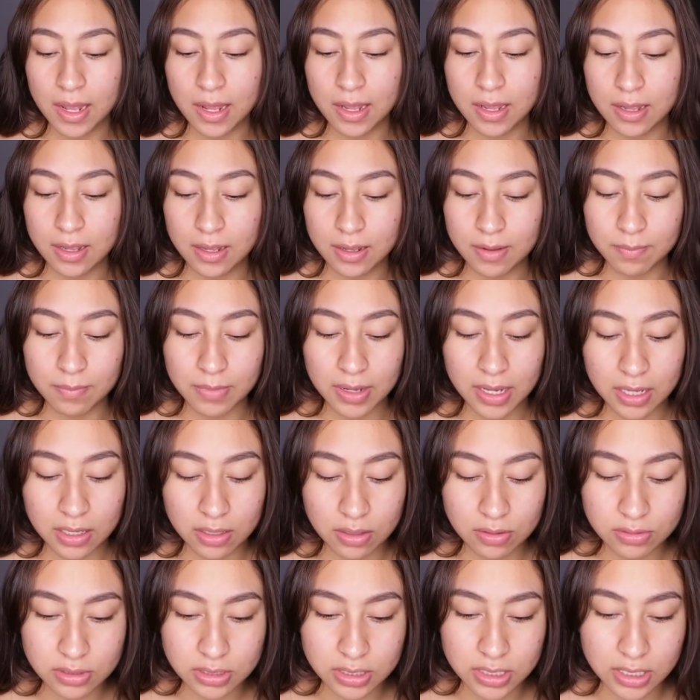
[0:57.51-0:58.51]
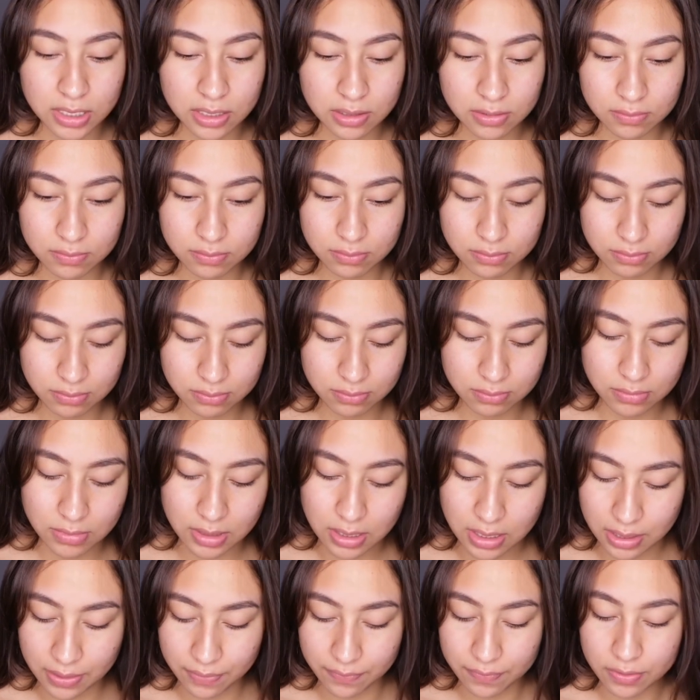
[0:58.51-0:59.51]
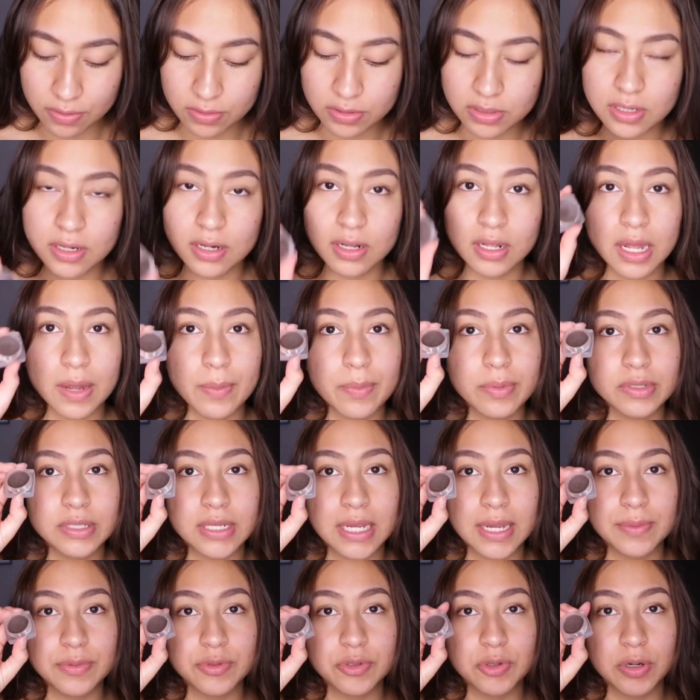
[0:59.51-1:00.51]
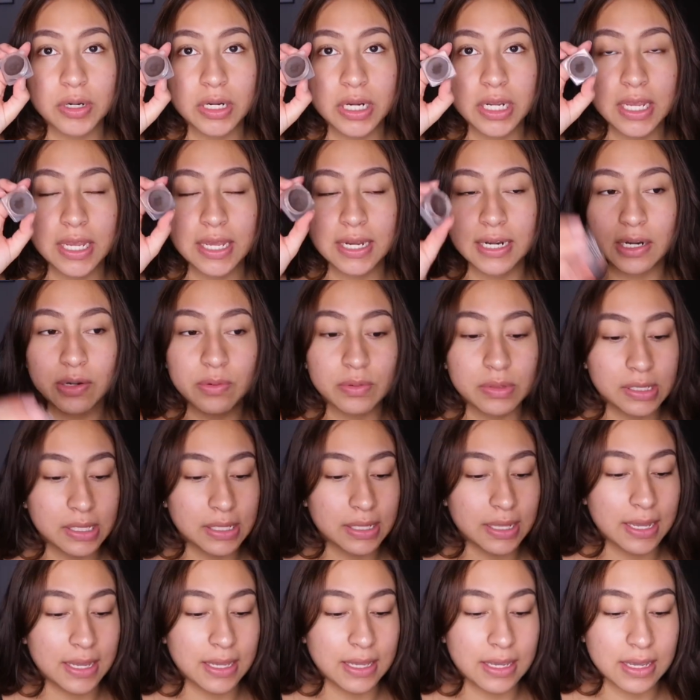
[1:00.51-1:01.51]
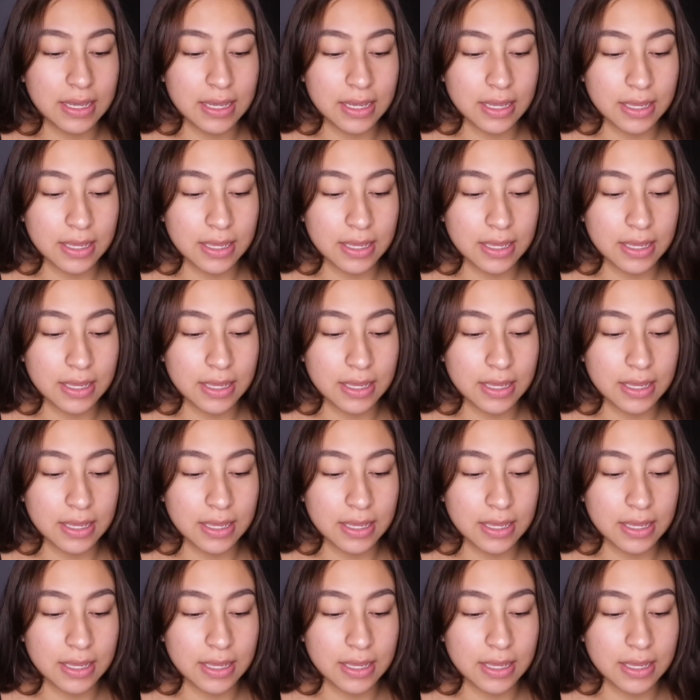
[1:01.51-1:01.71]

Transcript: Um, I used it. I've used it a couple times already and I really like